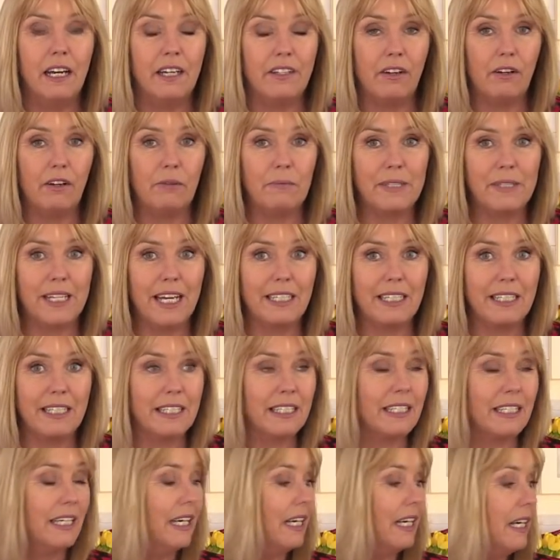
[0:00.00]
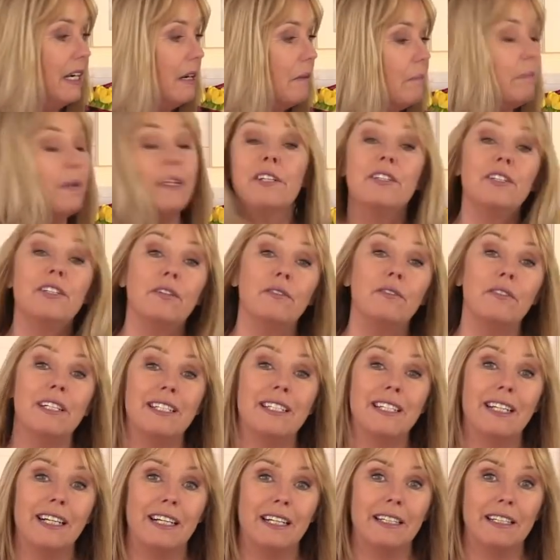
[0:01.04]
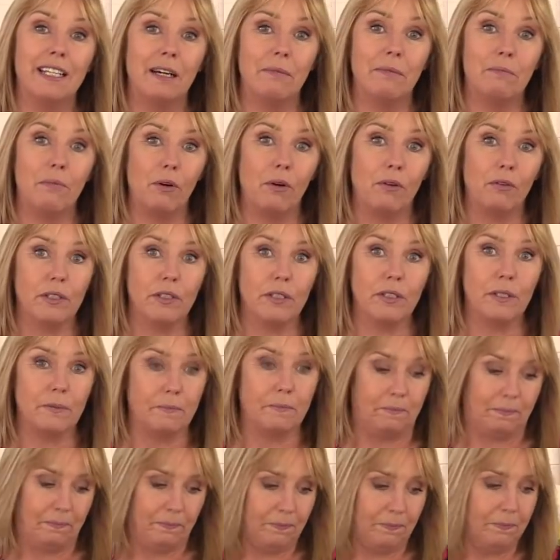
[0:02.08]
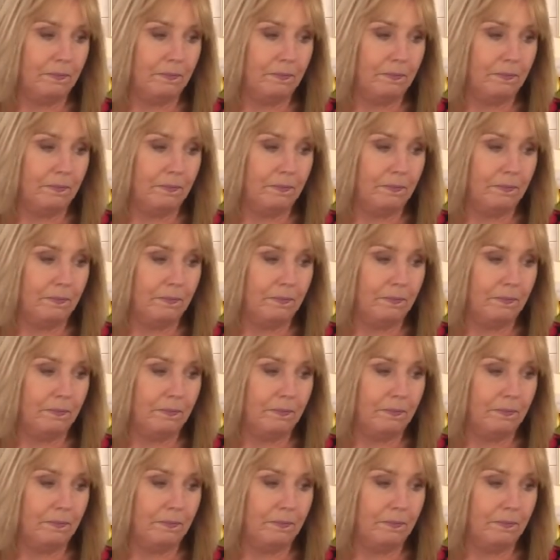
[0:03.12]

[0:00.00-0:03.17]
and updates. But you do need to click that box.